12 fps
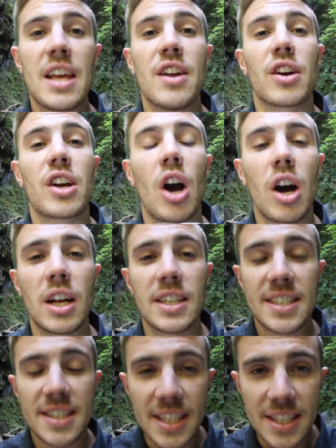you're
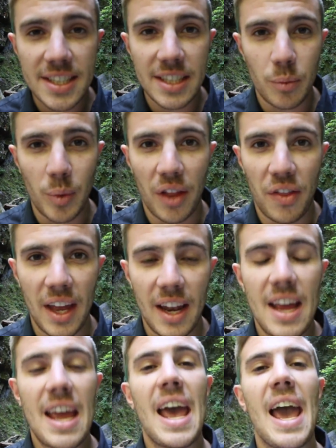consistent with it,
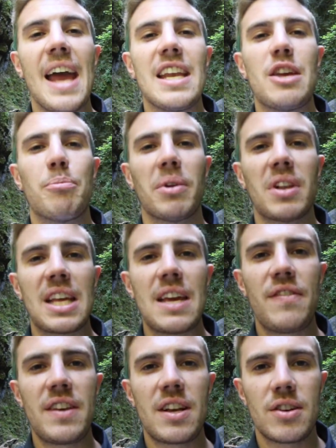and you
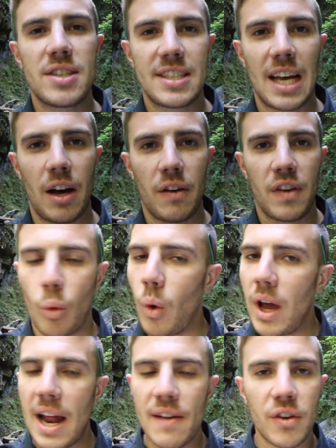believe in yourself,
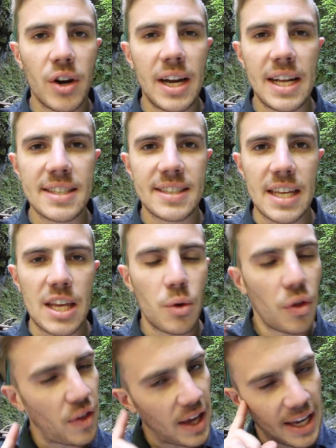whatever it is that you
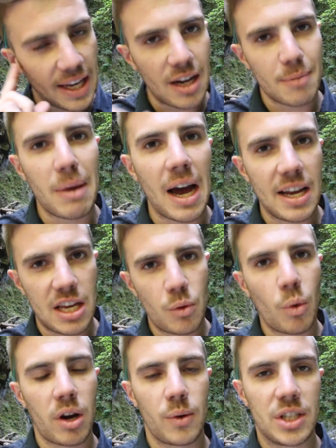think in your mind you
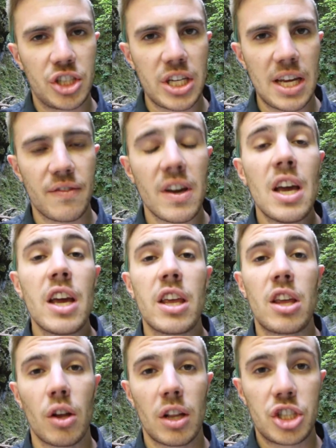want to achieve,
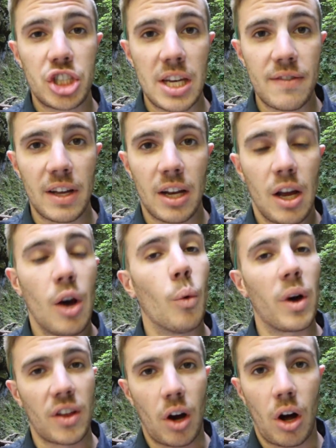you'll achieve it
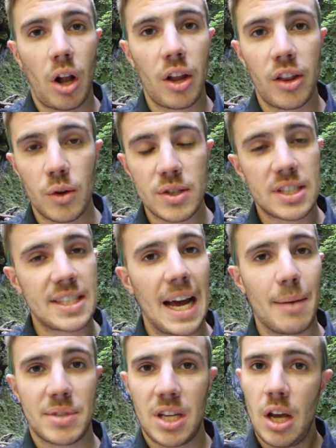with all of those
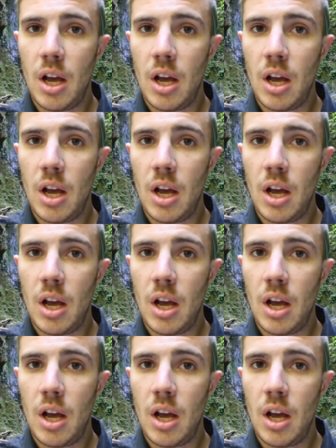steps.